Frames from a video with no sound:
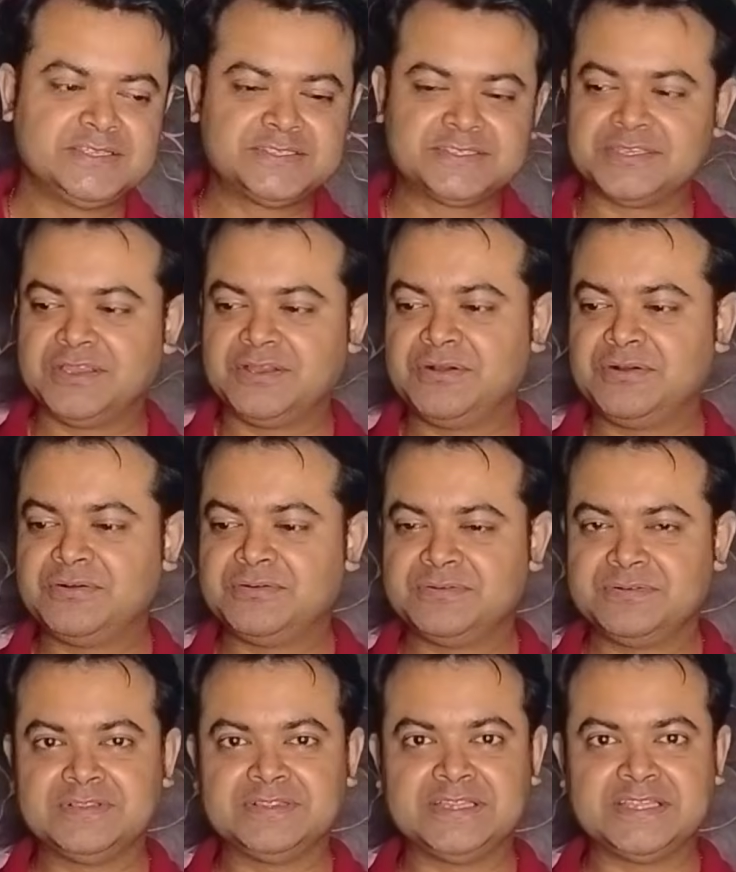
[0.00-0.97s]
So
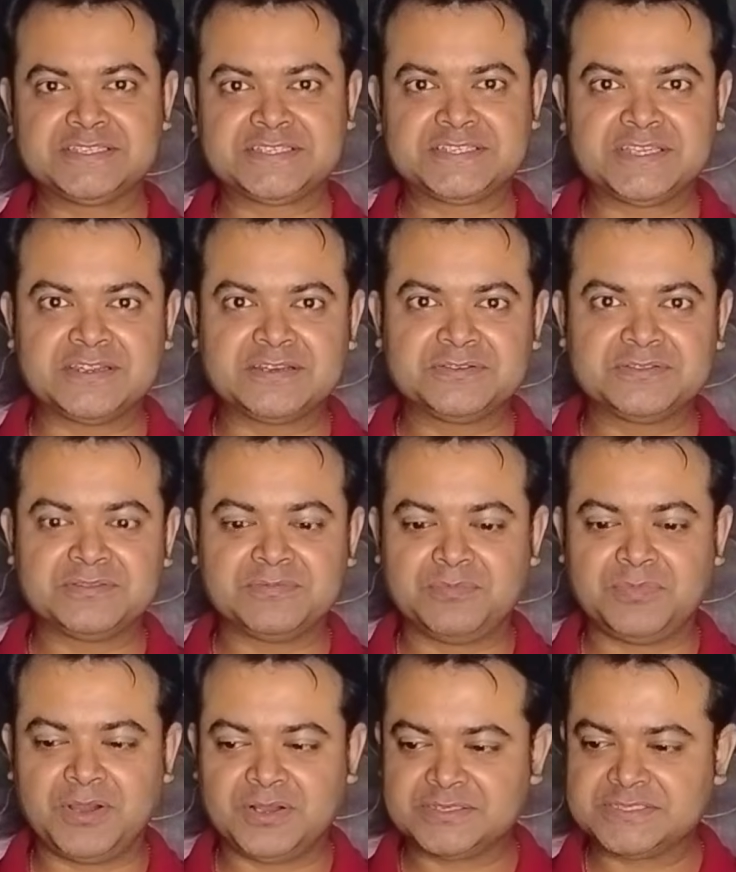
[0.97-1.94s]
let's start with the
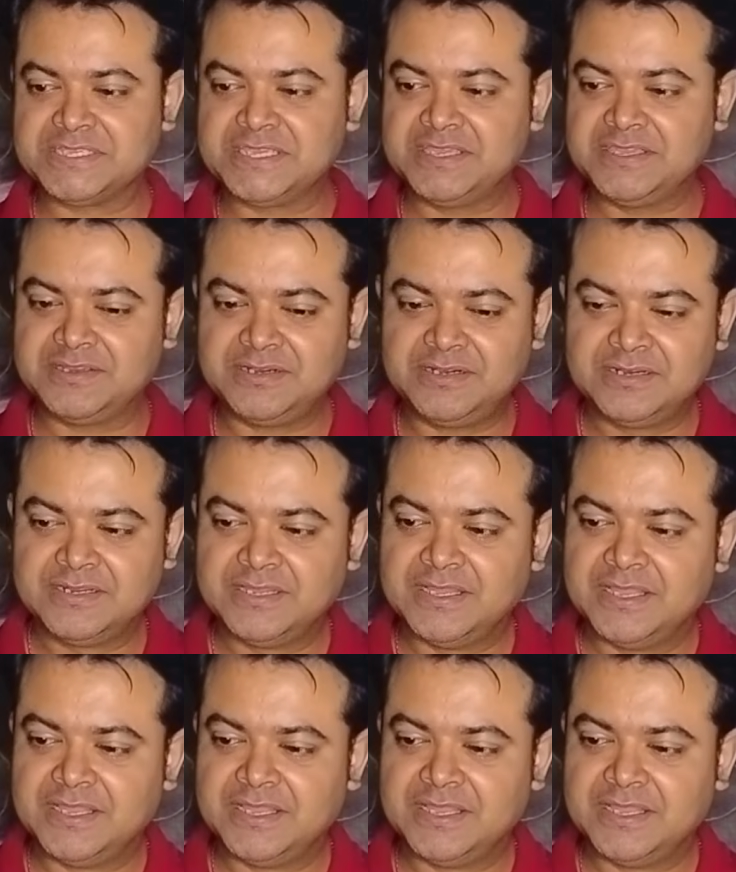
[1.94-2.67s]
box here.